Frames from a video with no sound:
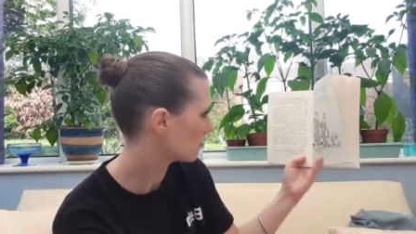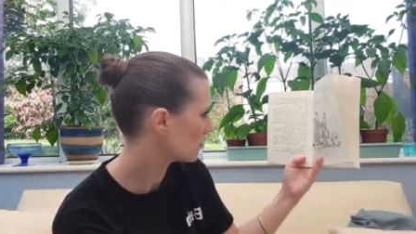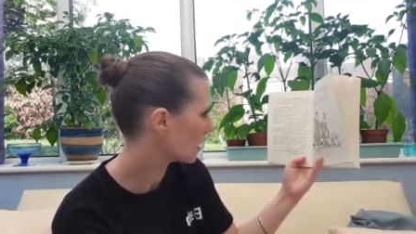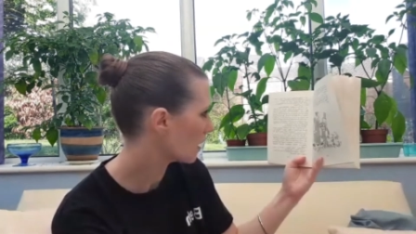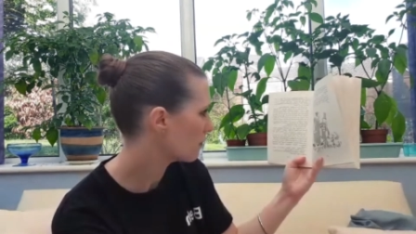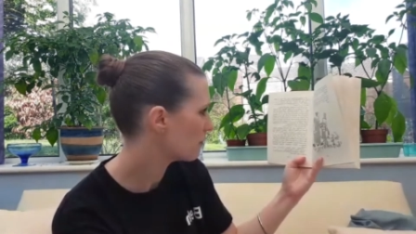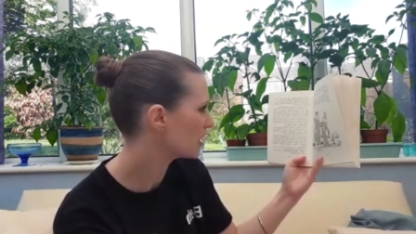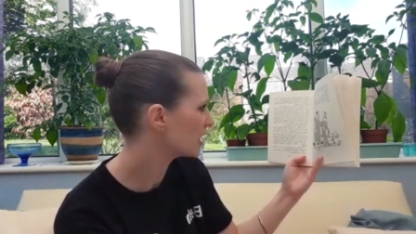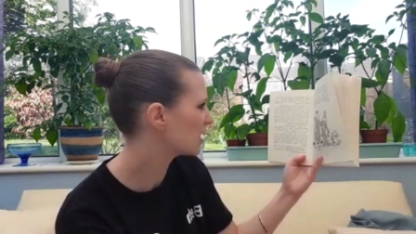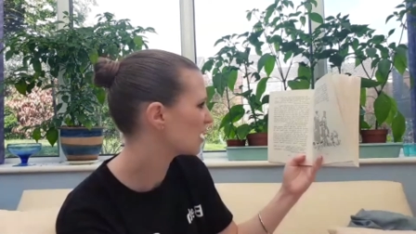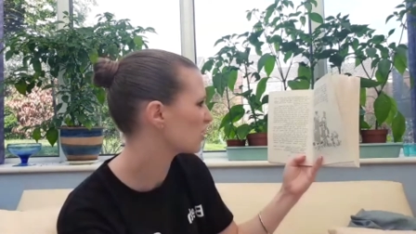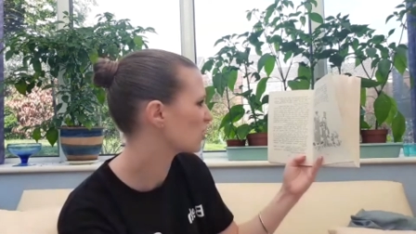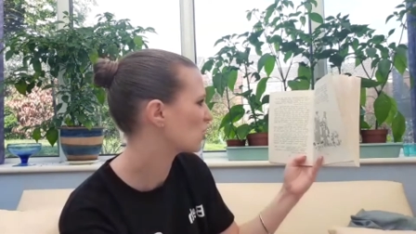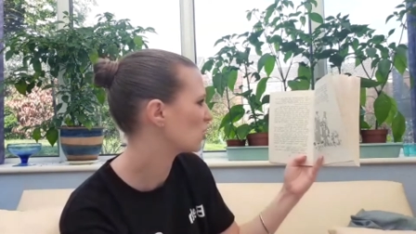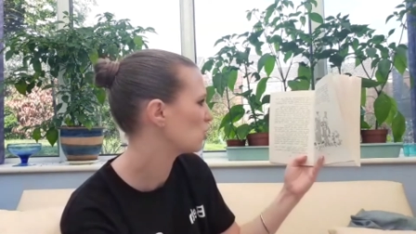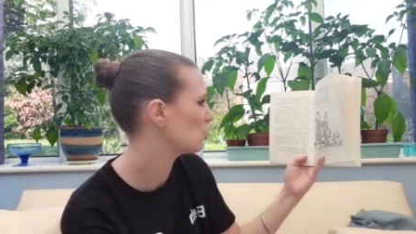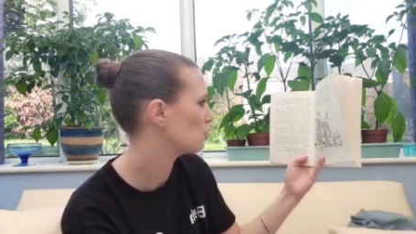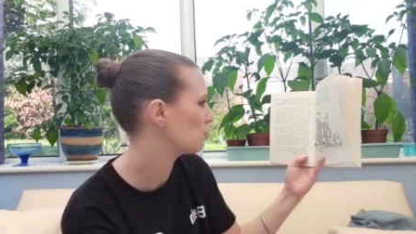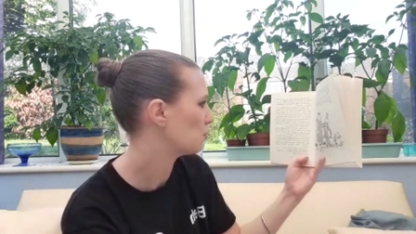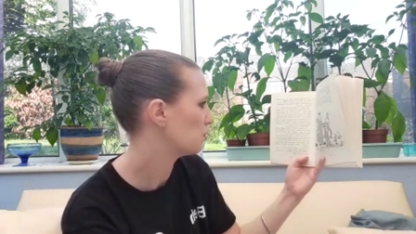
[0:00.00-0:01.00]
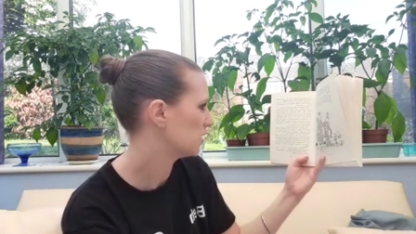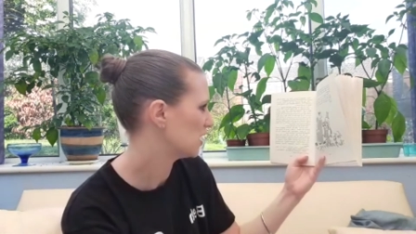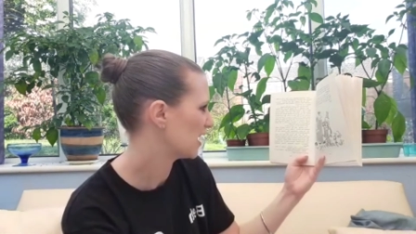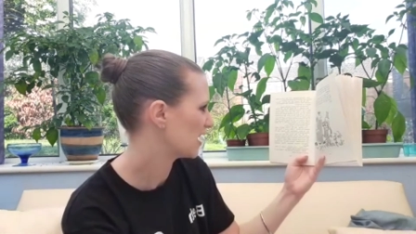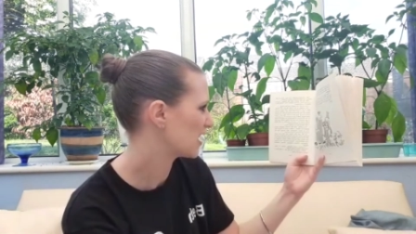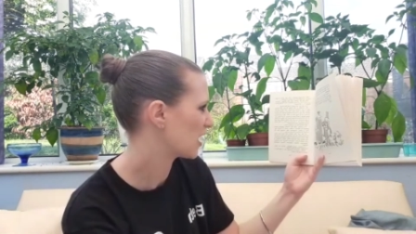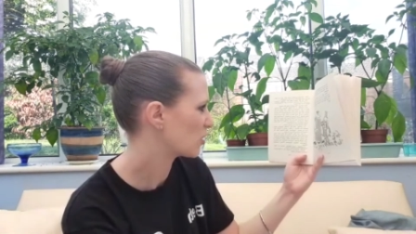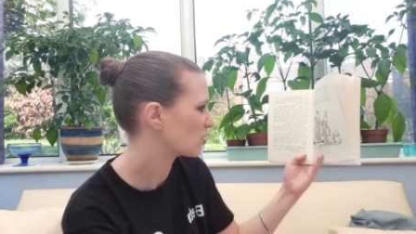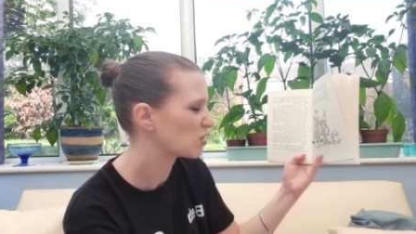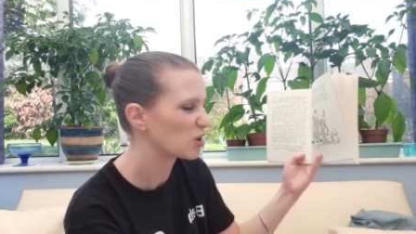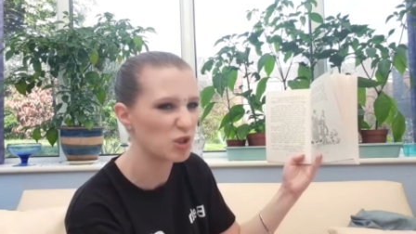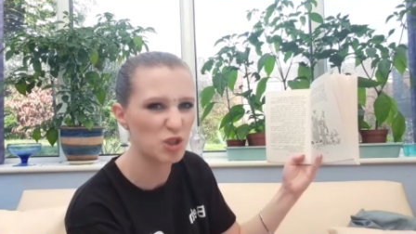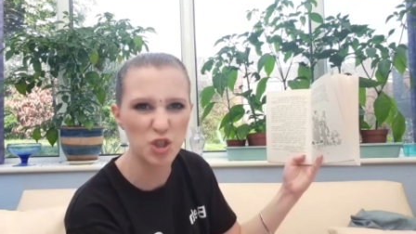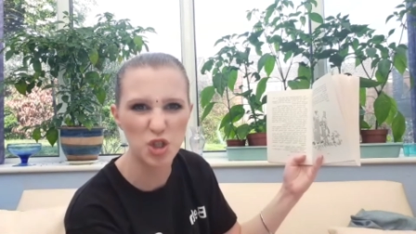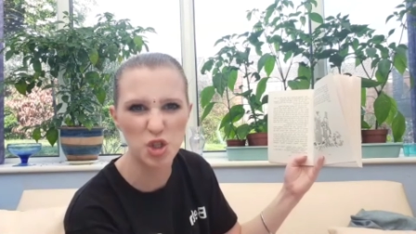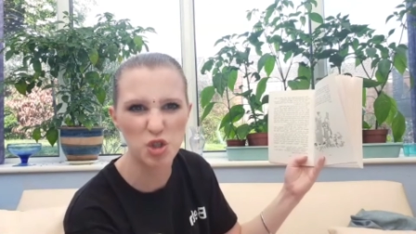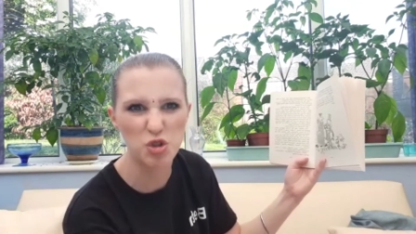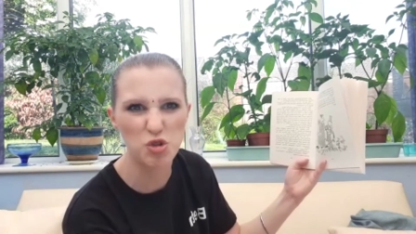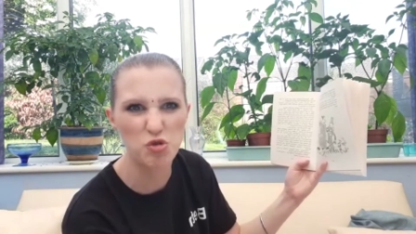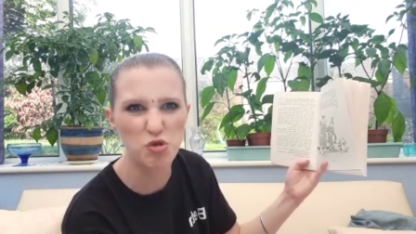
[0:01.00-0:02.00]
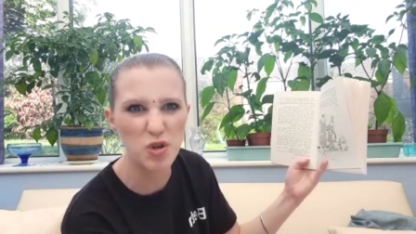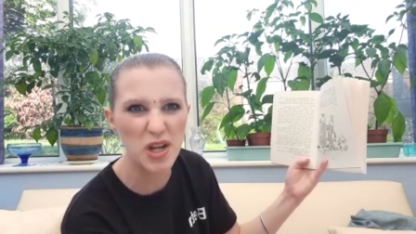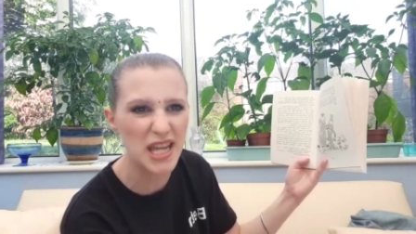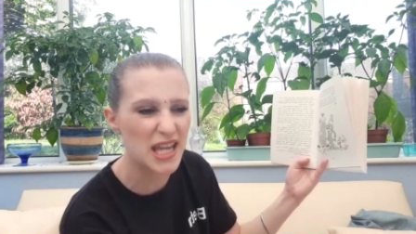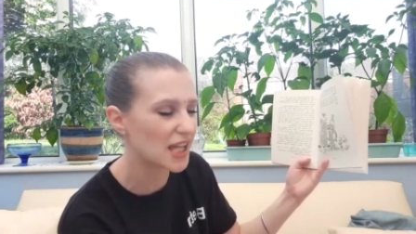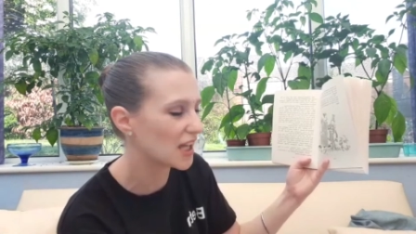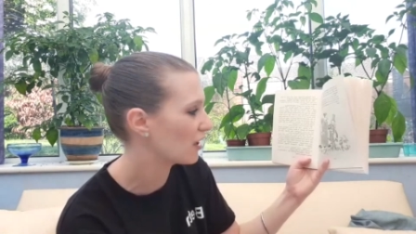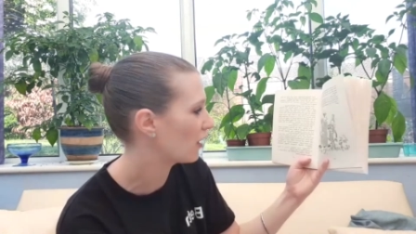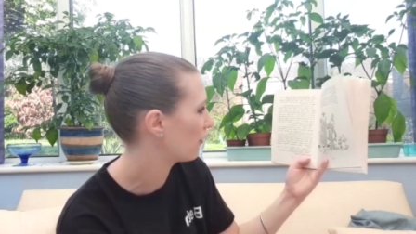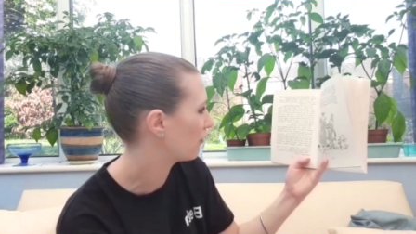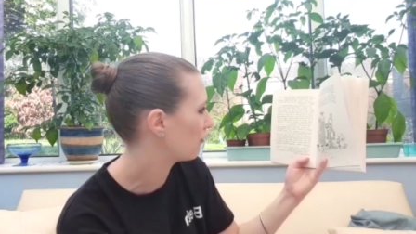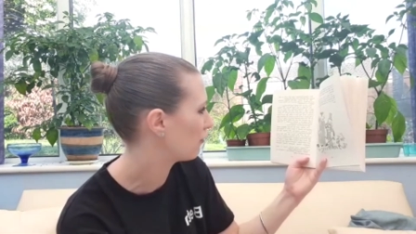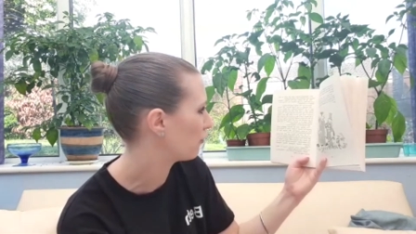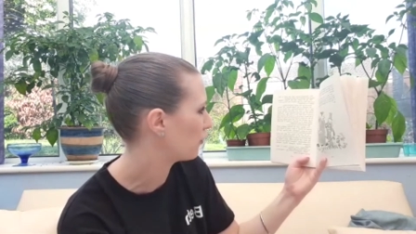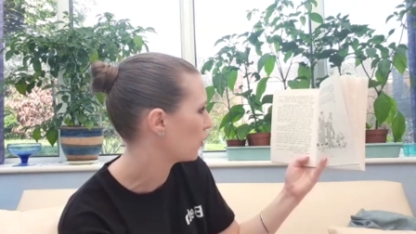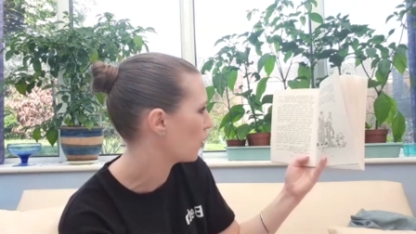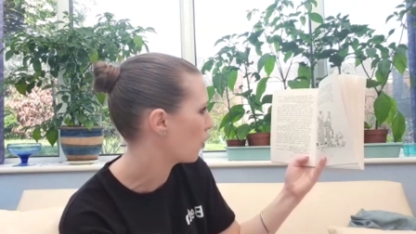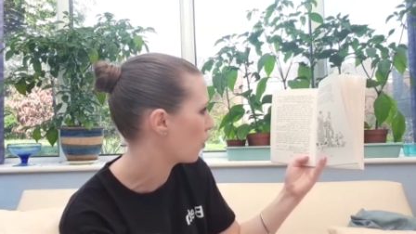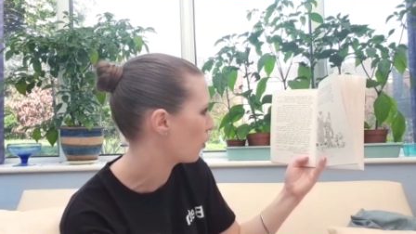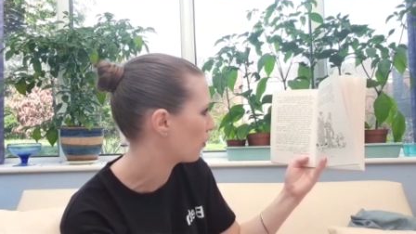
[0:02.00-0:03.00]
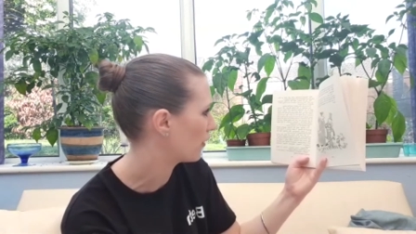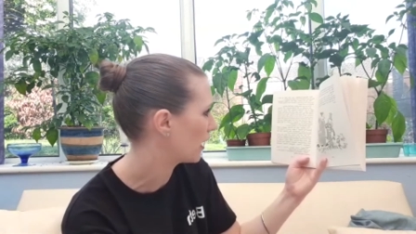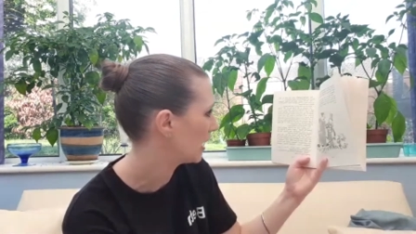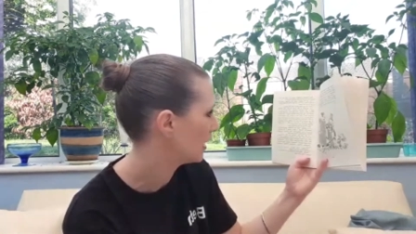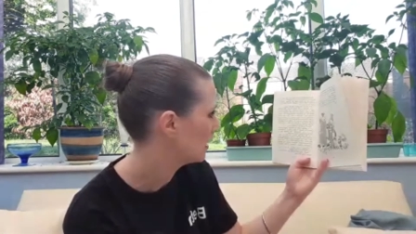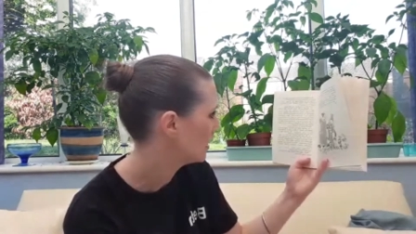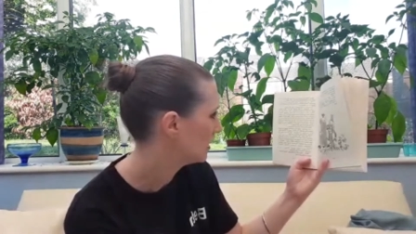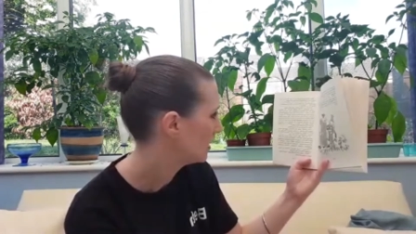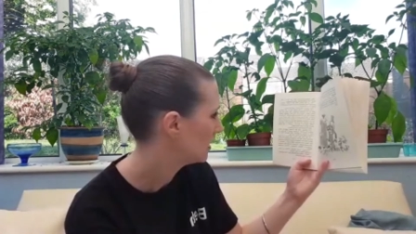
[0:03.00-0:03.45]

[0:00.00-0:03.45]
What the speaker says: Mrs. Gloop let out a shriek of fury.